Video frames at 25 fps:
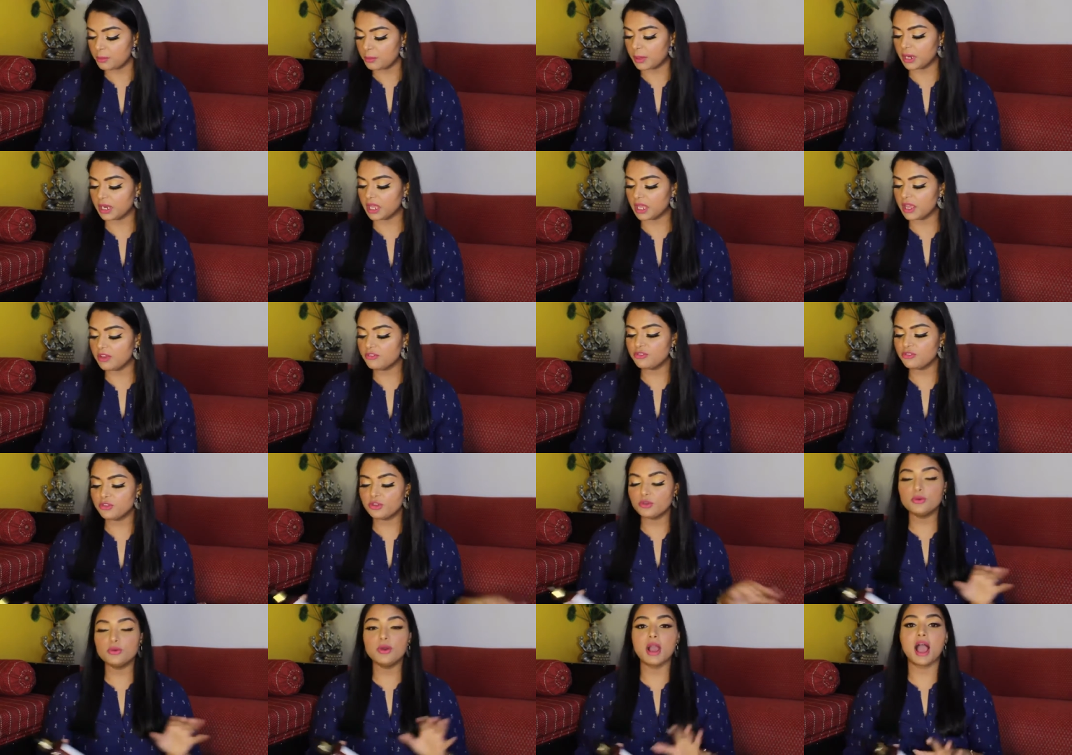But
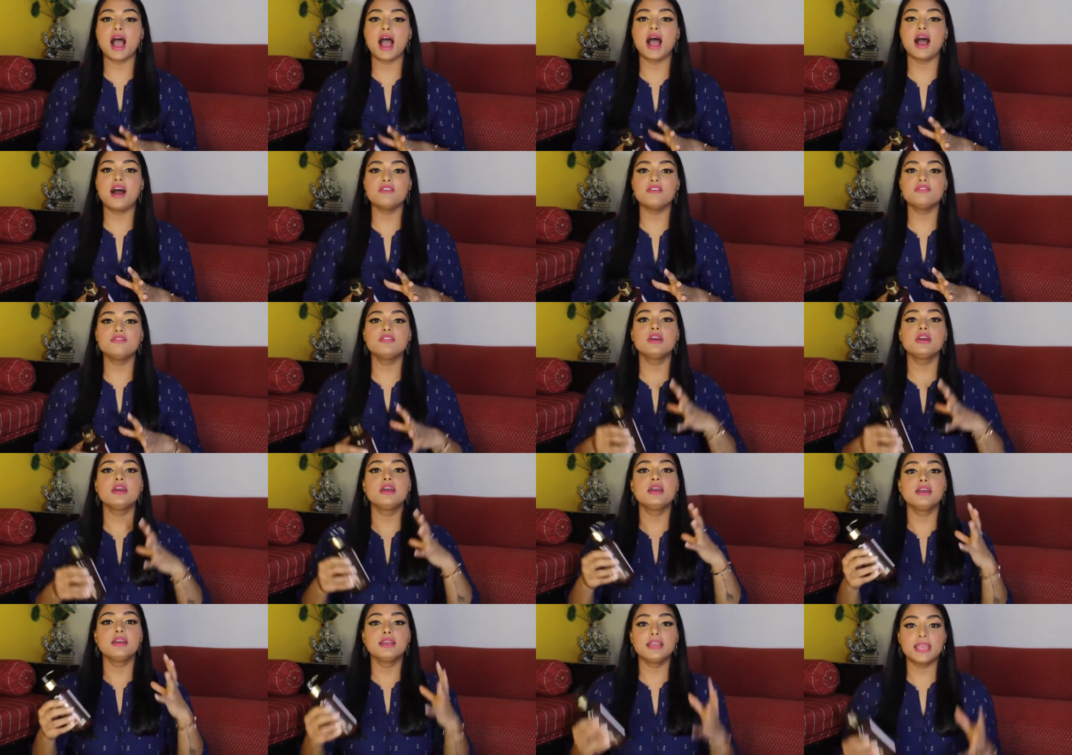if you have
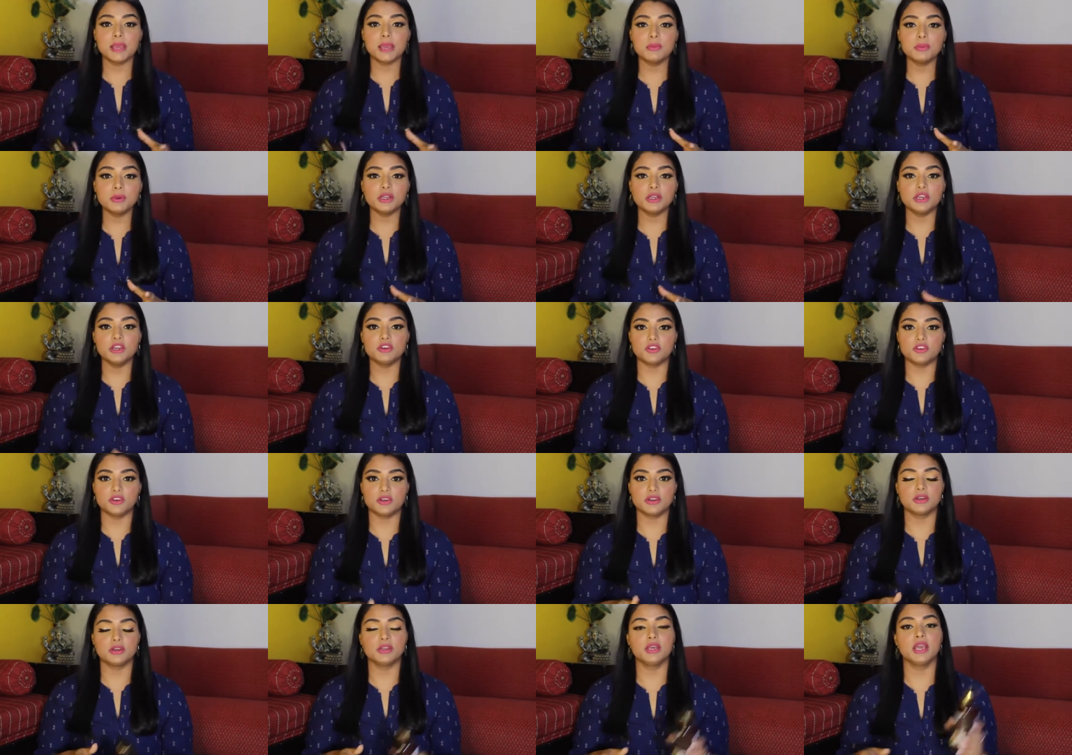chemically
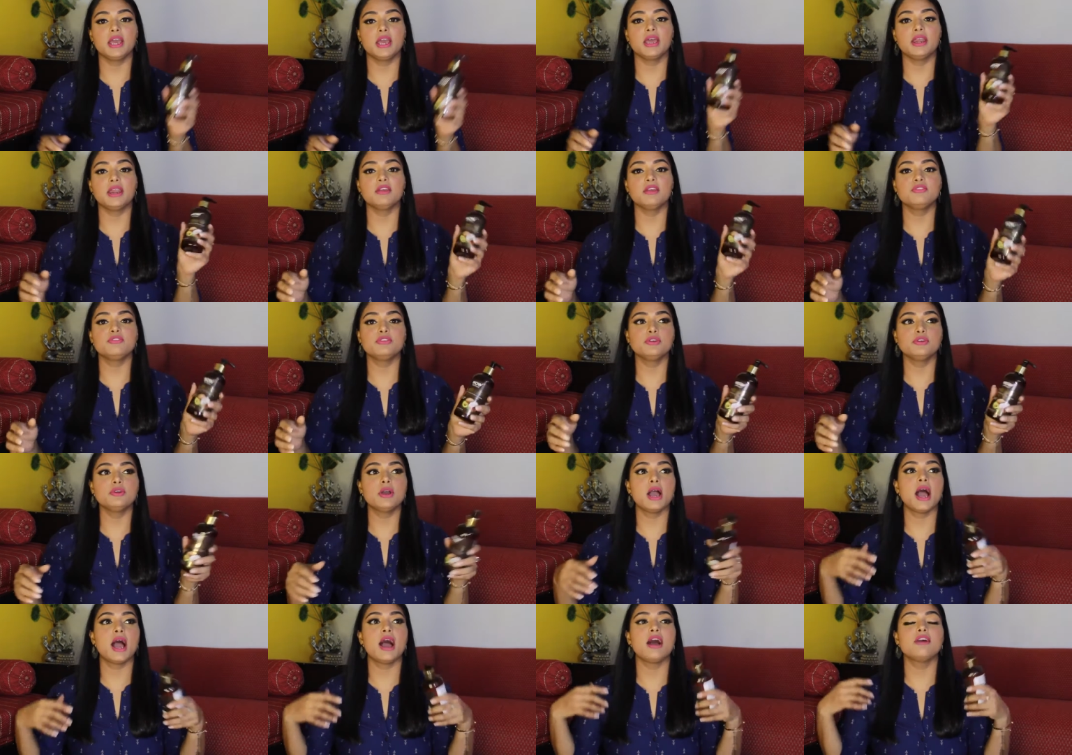treated hair, if
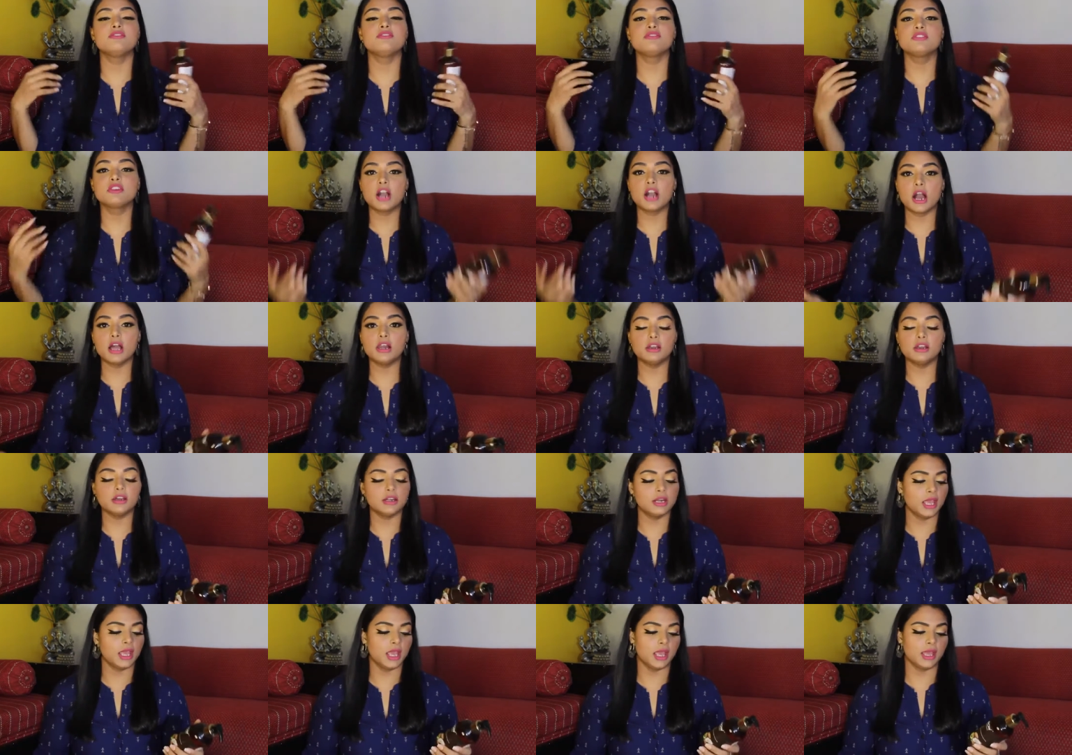you have
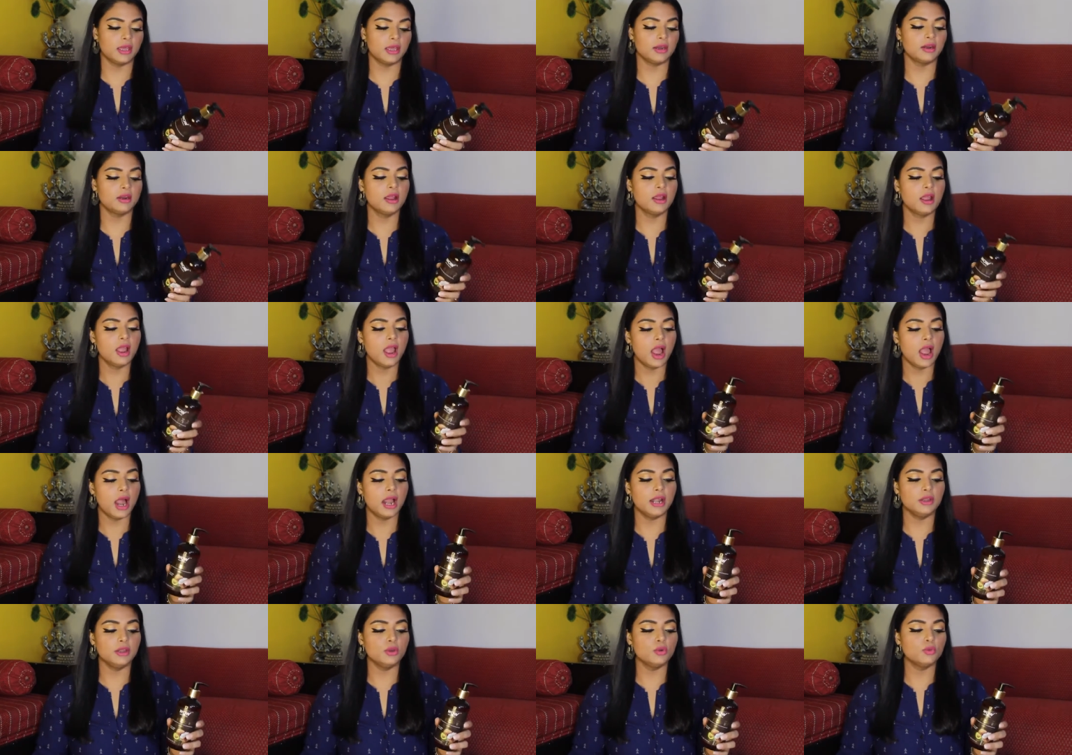colored hair
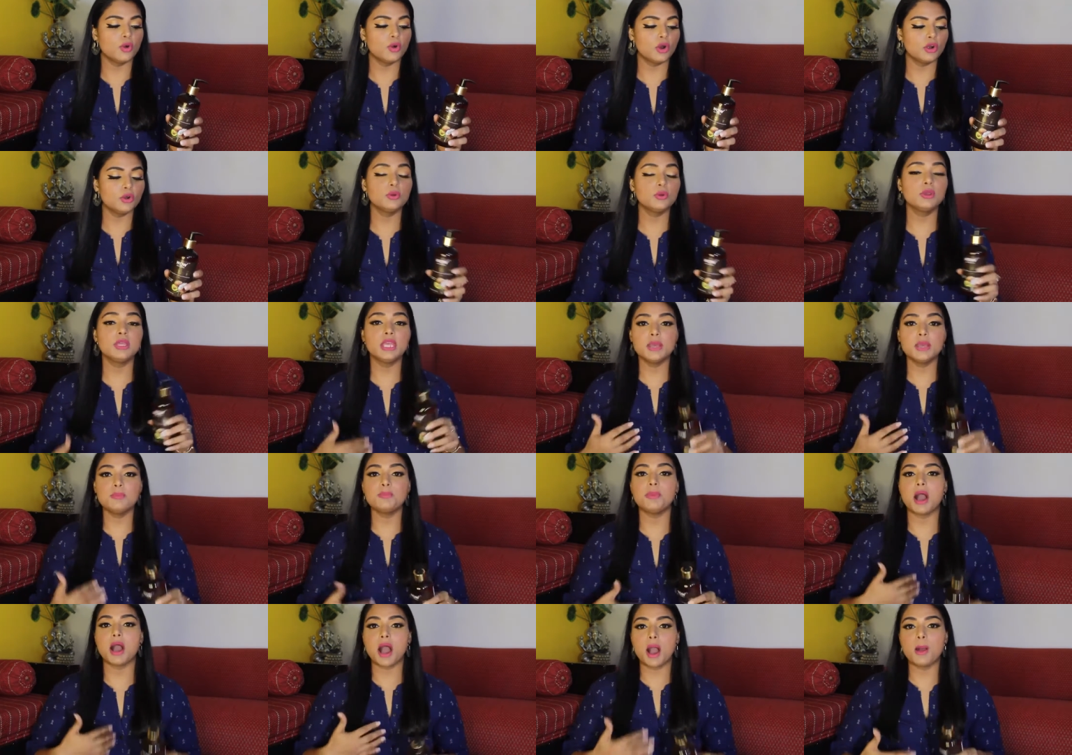and you want to
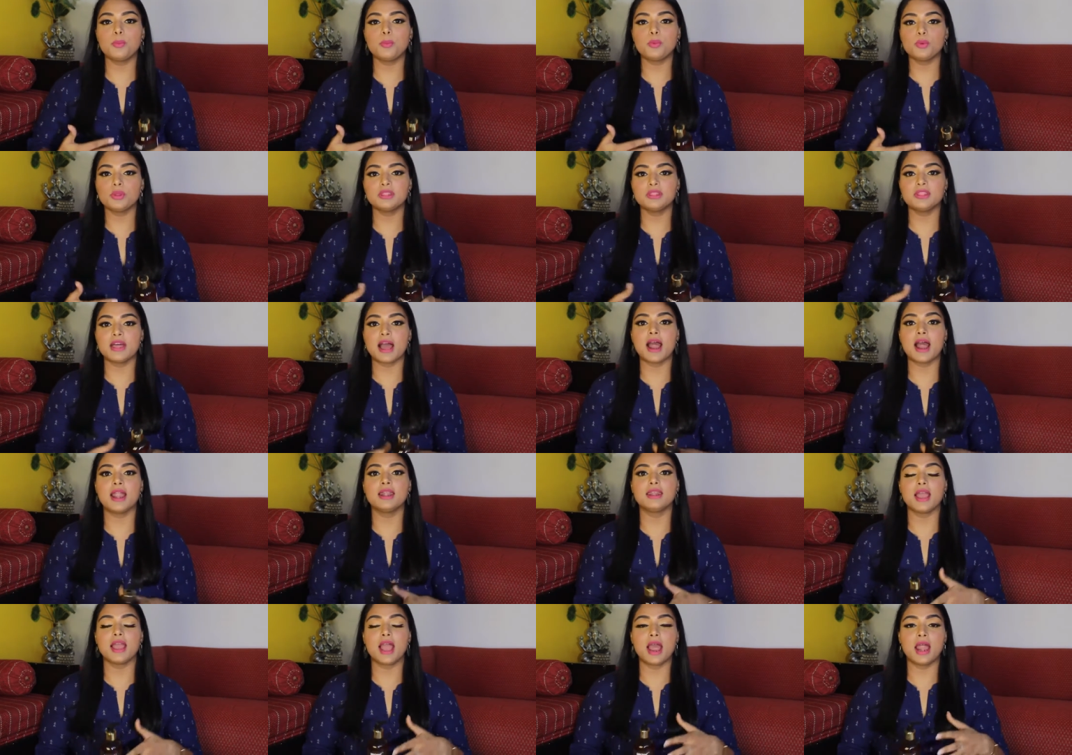keep up with
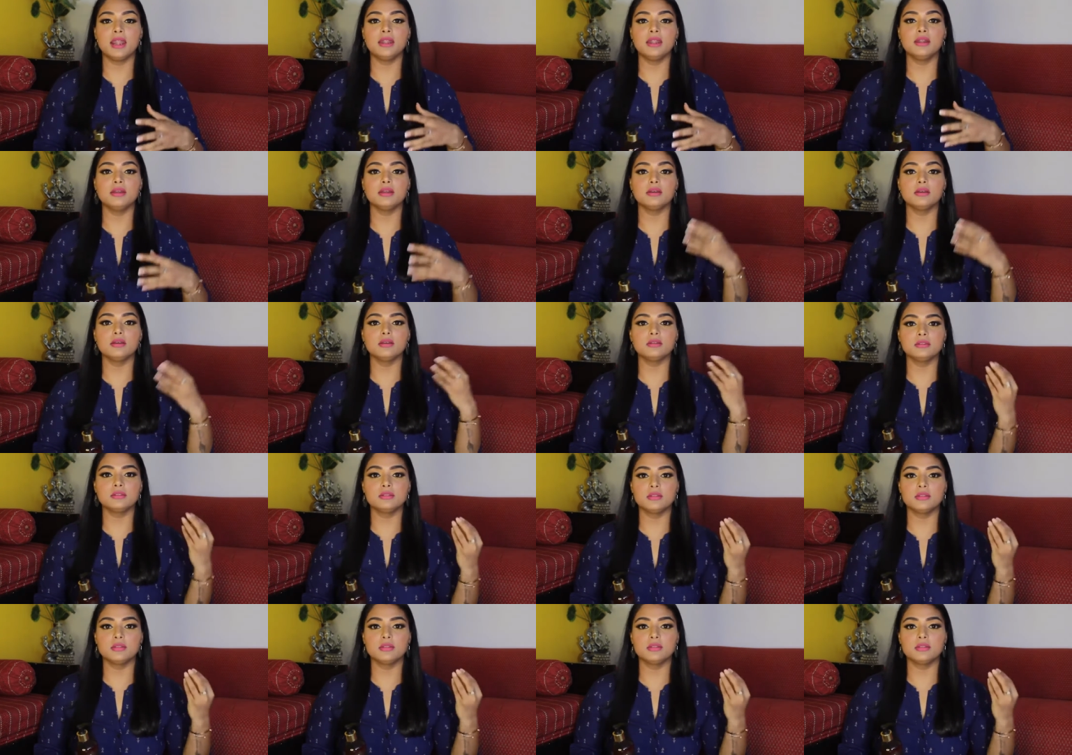that and